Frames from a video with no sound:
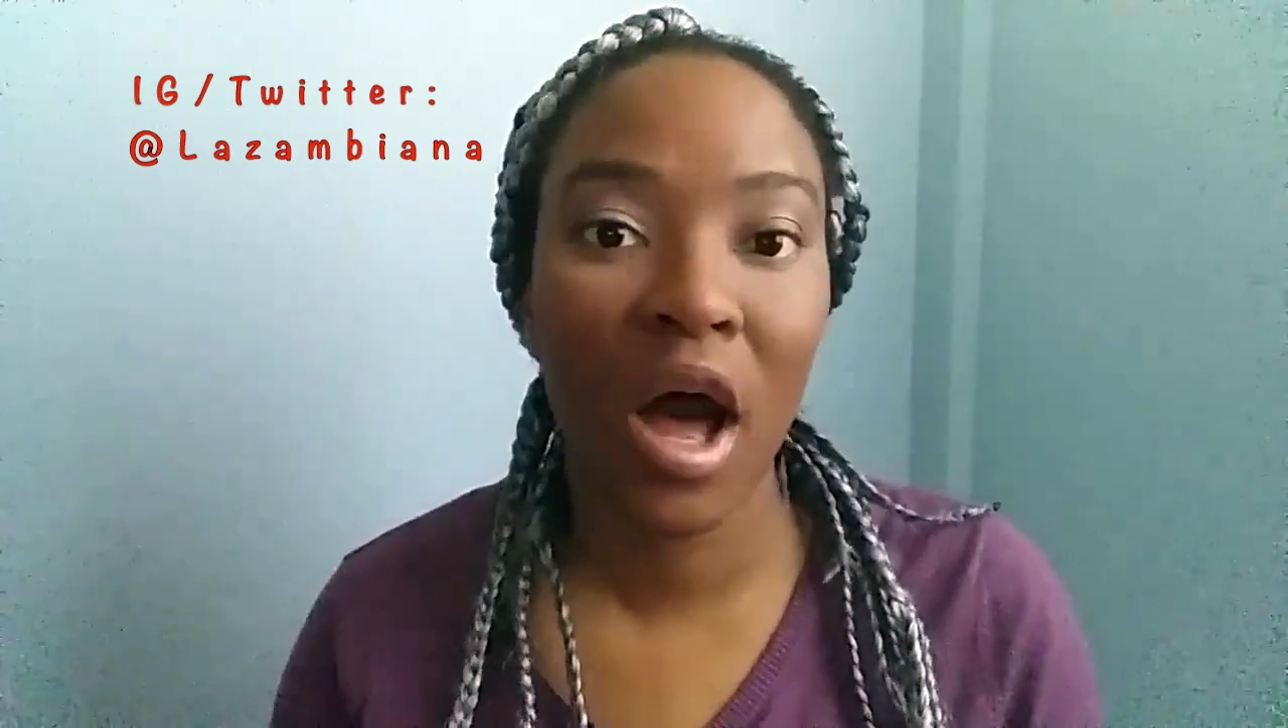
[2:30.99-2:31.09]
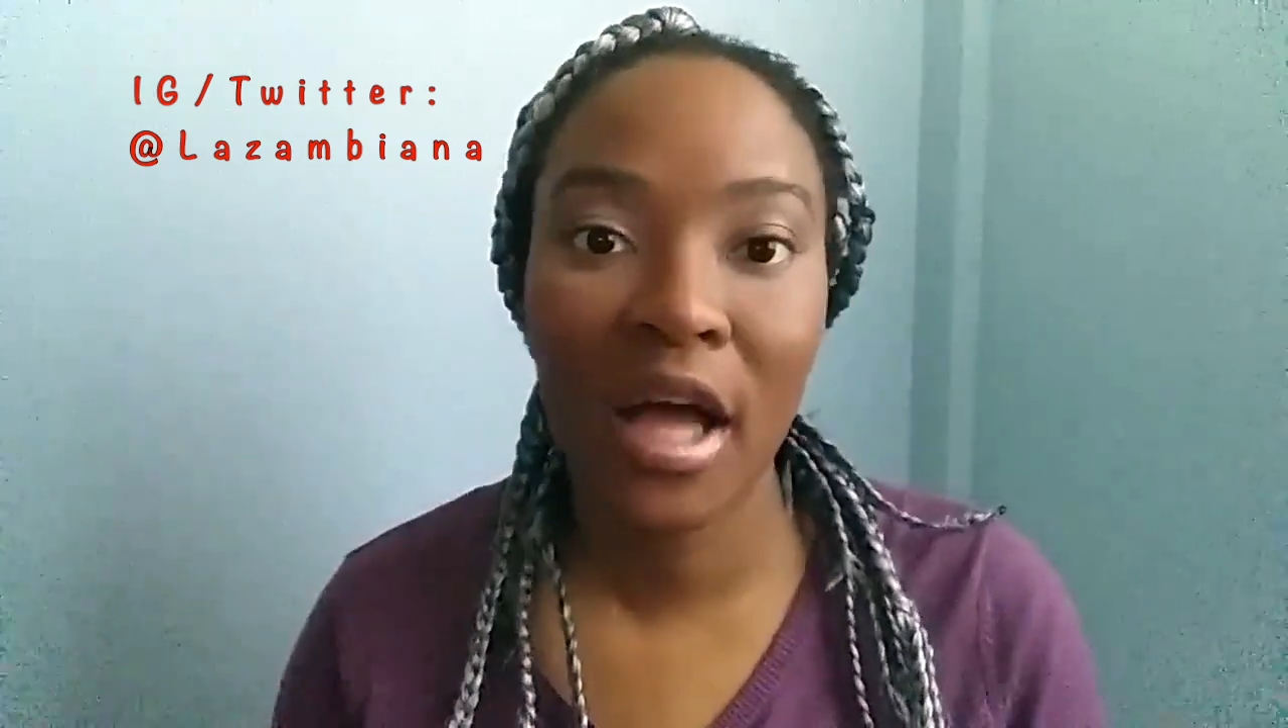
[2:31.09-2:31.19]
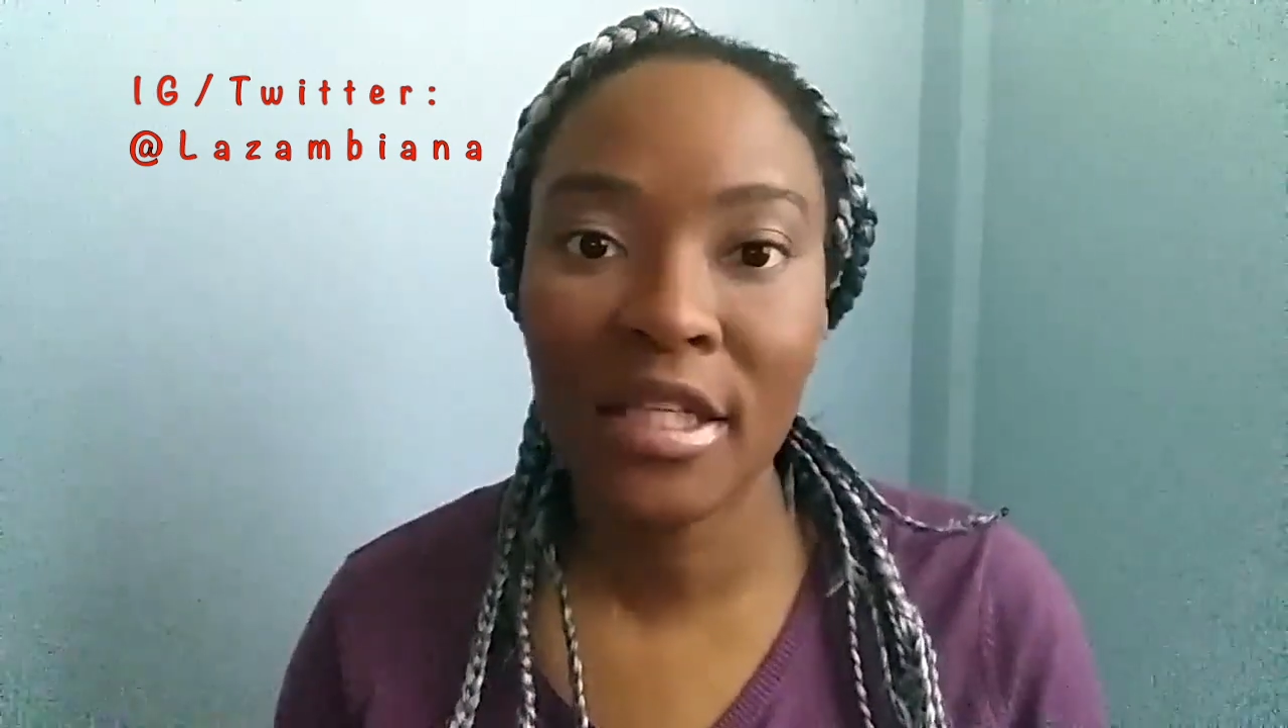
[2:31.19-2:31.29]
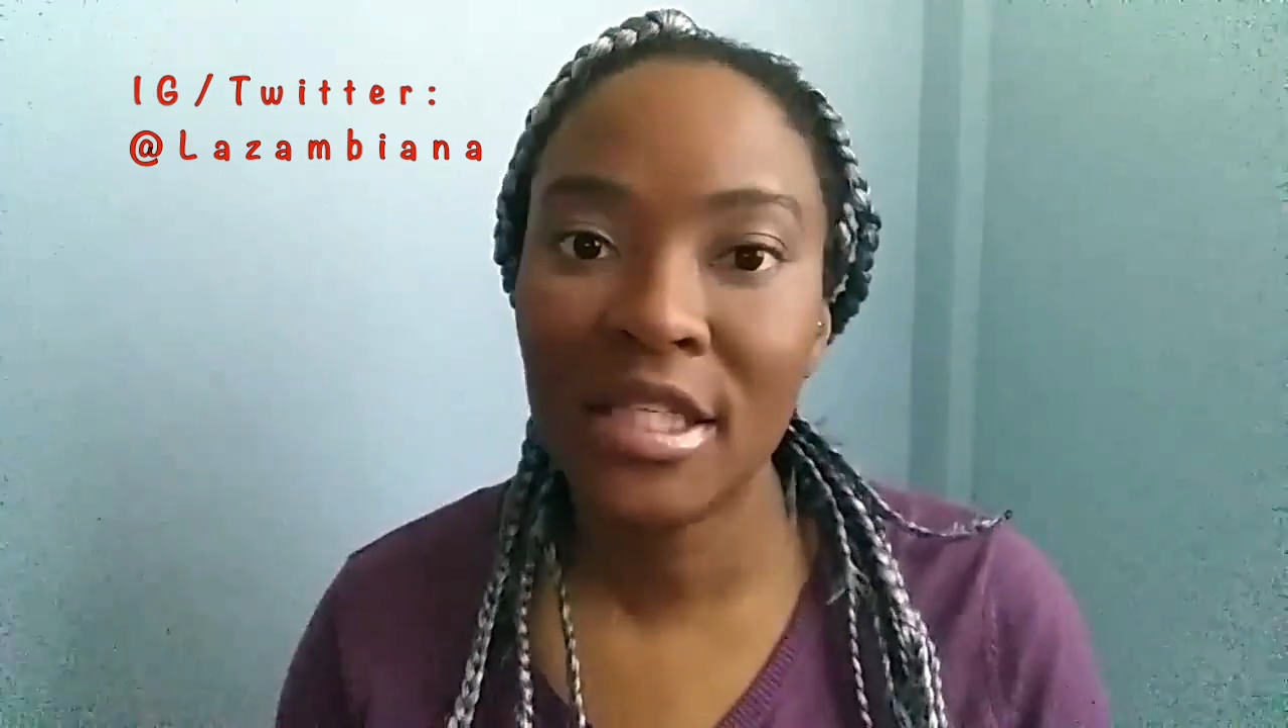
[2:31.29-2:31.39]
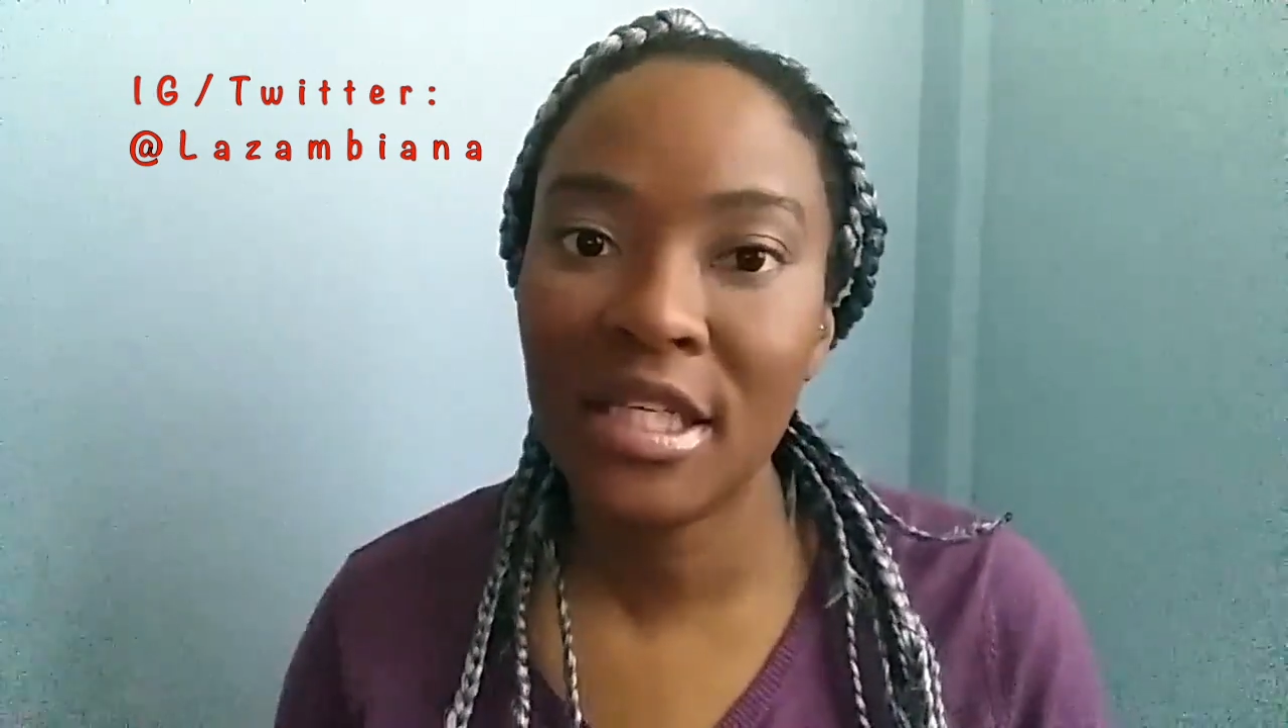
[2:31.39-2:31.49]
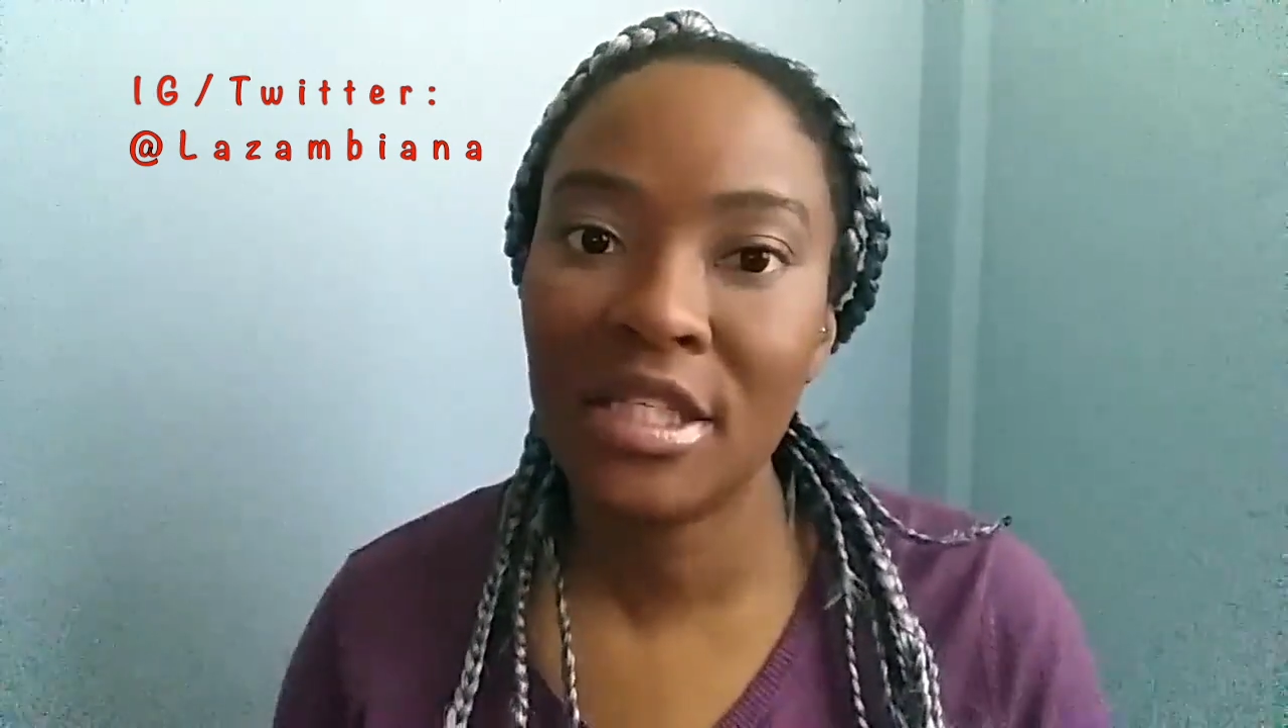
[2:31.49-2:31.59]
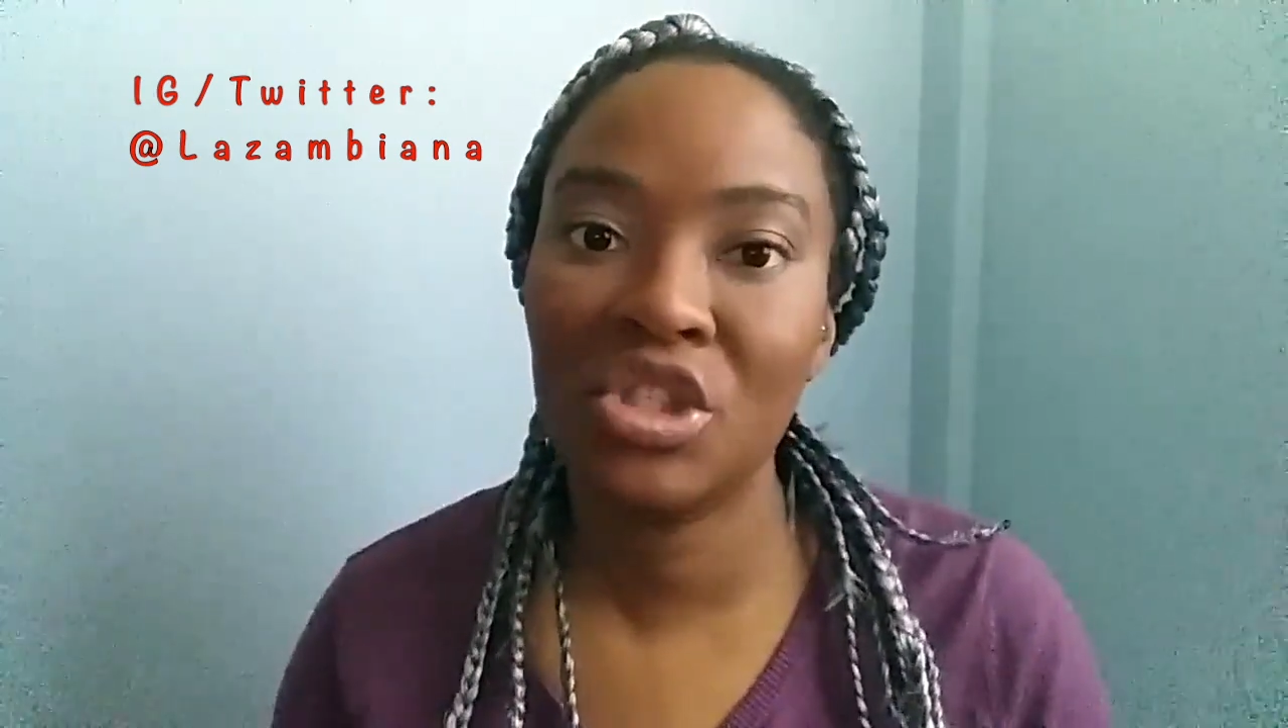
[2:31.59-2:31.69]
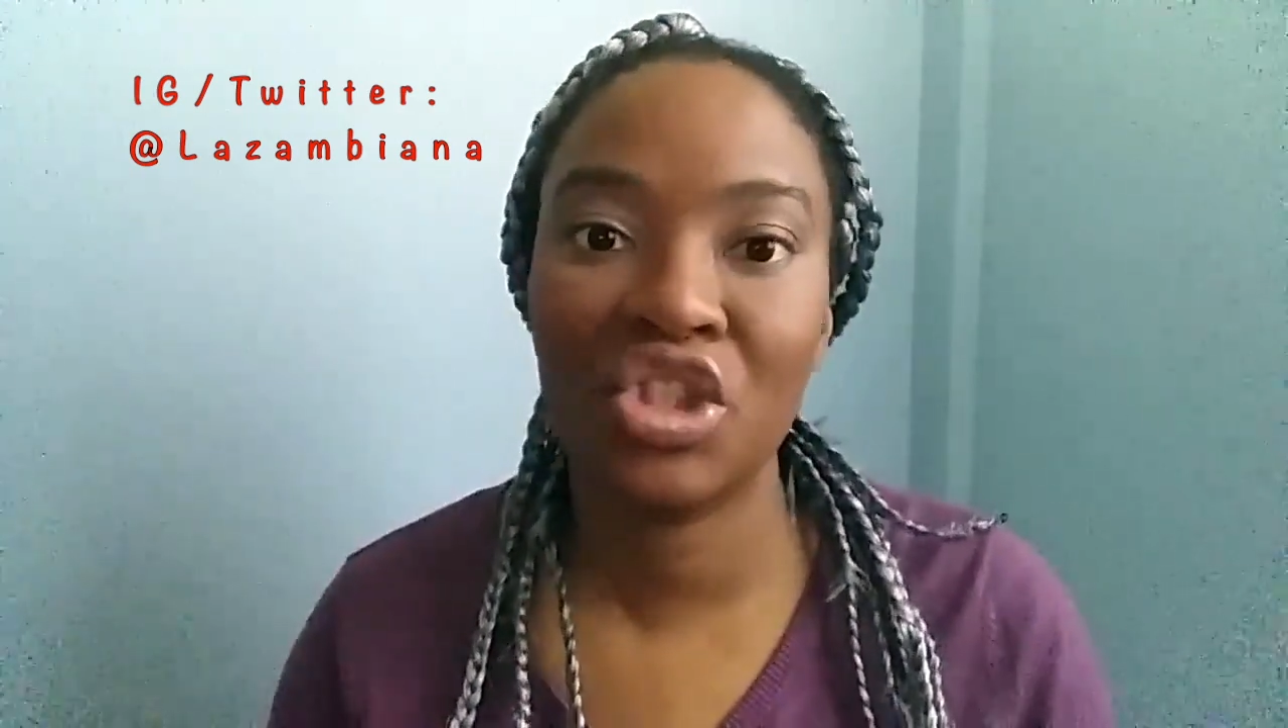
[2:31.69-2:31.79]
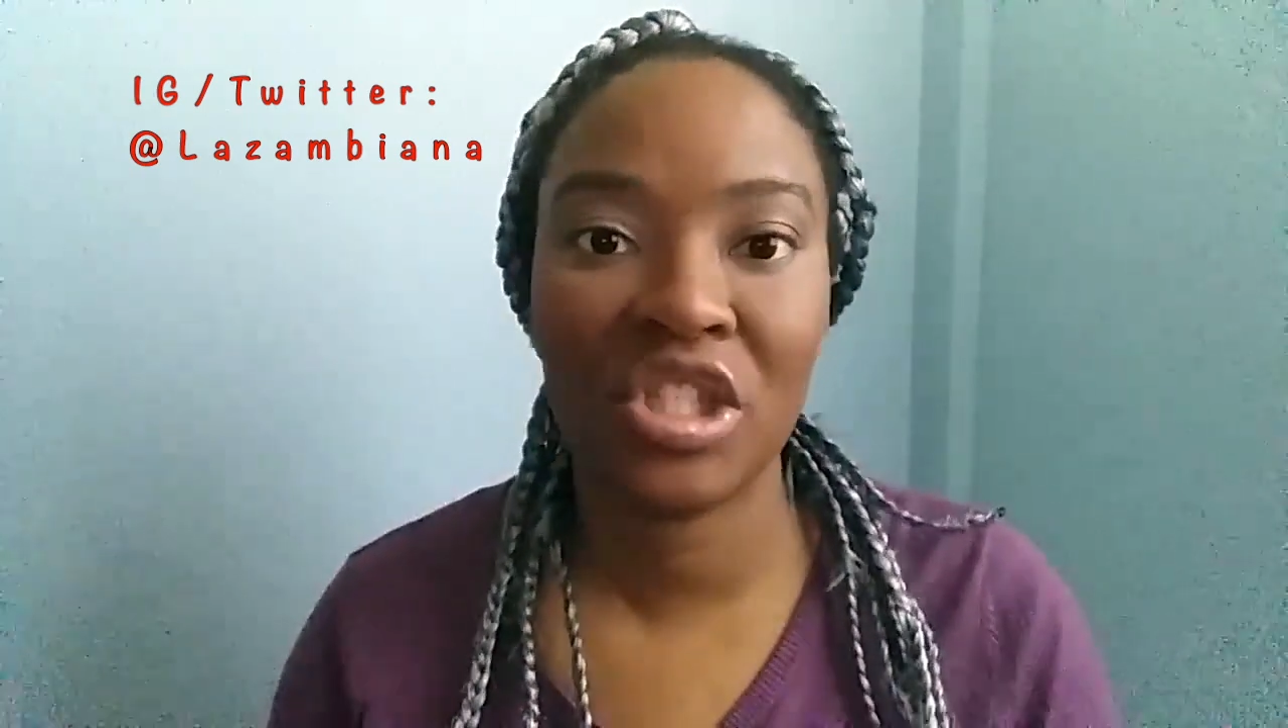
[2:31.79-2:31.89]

artist.